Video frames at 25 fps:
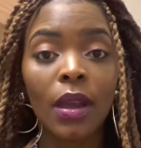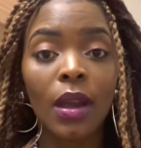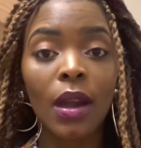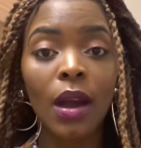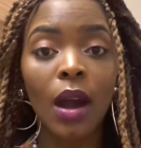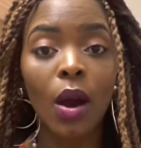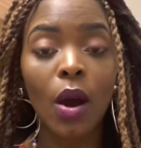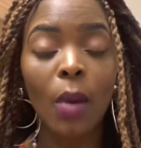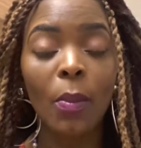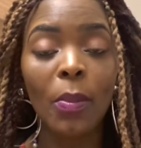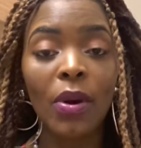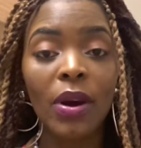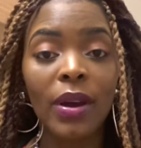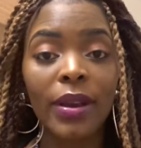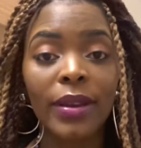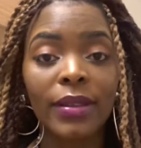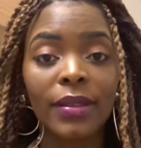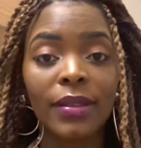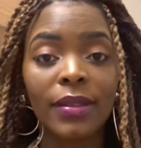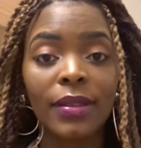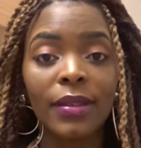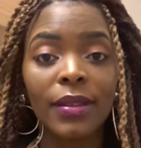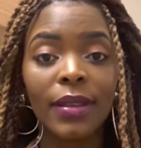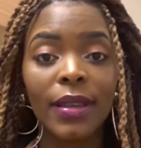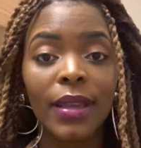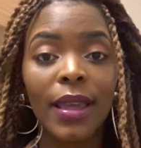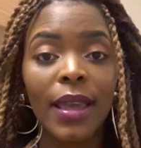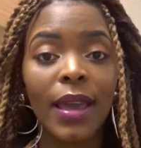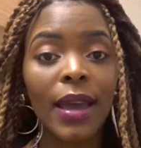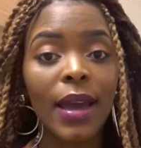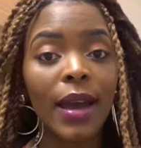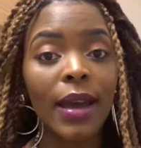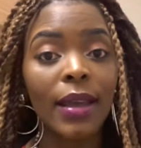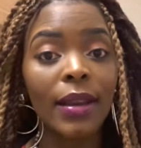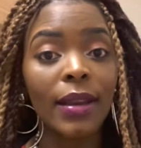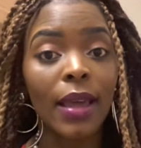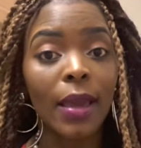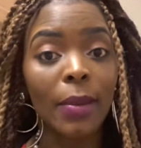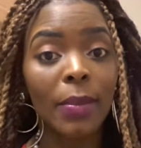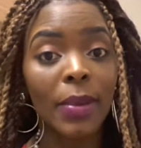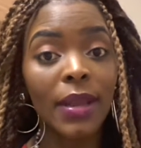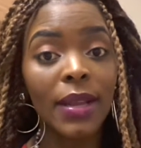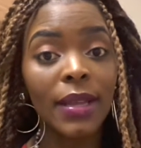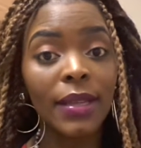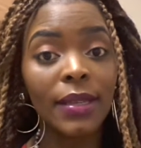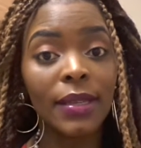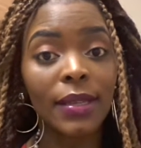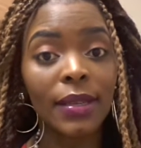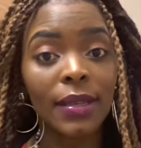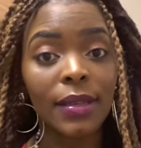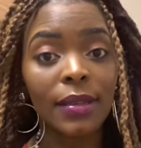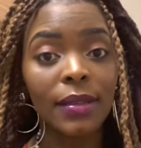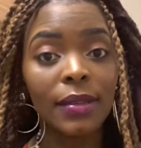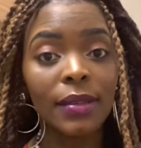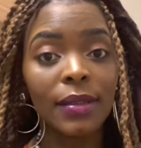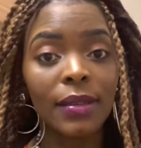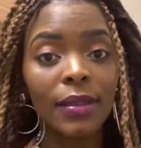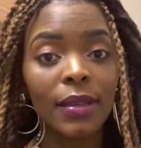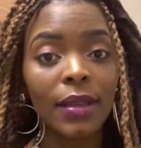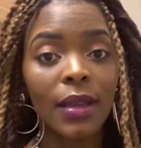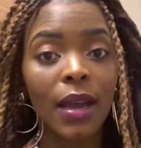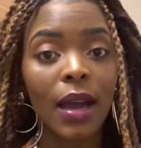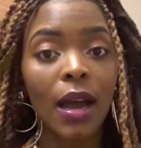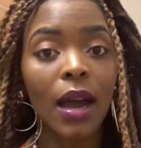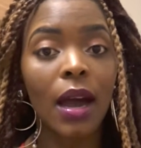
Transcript: our pockets, and liabilities